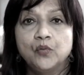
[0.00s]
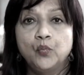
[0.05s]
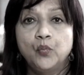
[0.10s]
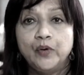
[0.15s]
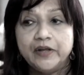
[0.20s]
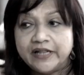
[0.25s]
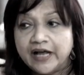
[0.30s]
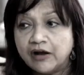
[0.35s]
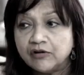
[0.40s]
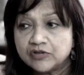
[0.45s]

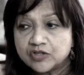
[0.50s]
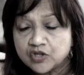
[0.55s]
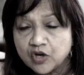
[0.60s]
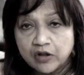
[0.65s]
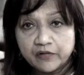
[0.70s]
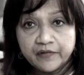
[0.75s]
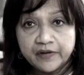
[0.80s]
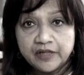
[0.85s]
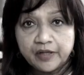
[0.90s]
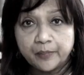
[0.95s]
without
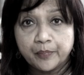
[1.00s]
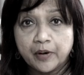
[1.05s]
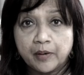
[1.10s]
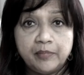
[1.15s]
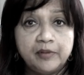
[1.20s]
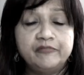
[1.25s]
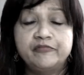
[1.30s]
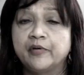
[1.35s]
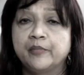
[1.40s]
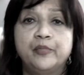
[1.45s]
solving the
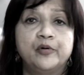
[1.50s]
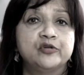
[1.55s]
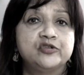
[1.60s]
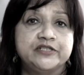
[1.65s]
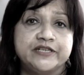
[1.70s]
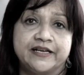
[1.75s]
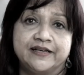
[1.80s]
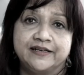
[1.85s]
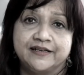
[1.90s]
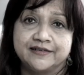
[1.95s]
problem for both
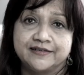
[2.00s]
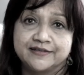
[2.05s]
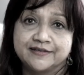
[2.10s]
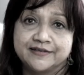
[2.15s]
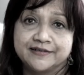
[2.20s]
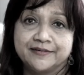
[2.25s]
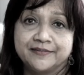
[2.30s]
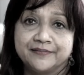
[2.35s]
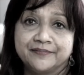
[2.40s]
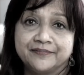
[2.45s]

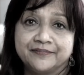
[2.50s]
genders.